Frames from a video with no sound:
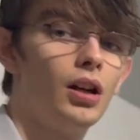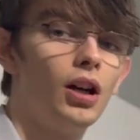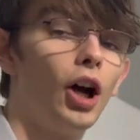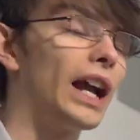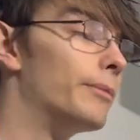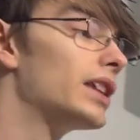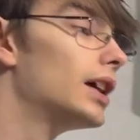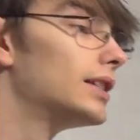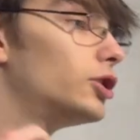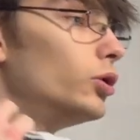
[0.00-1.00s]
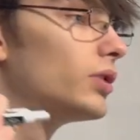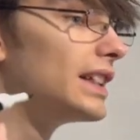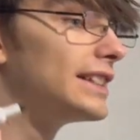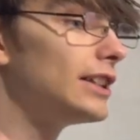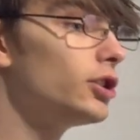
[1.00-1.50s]
Okay, to
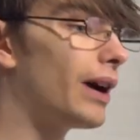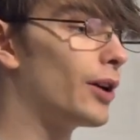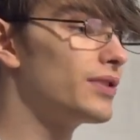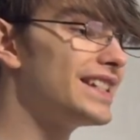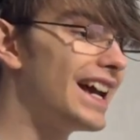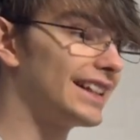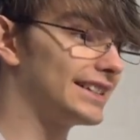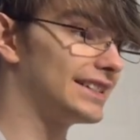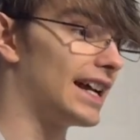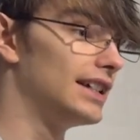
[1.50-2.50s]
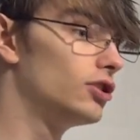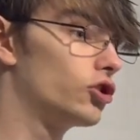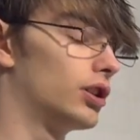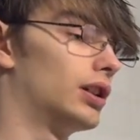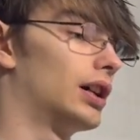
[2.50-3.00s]
continue our next
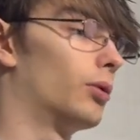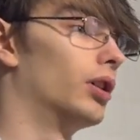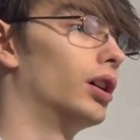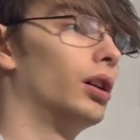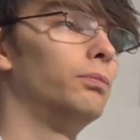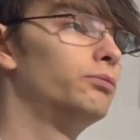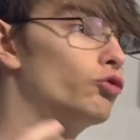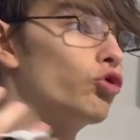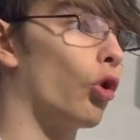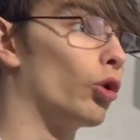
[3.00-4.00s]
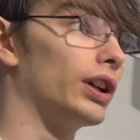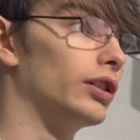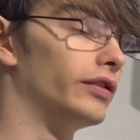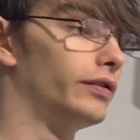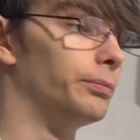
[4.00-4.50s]
stage in our drawing
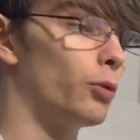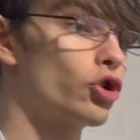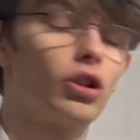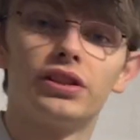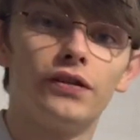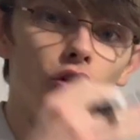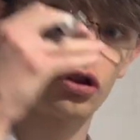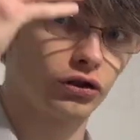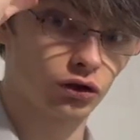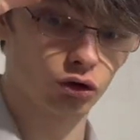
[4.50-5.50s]
of modulus functions on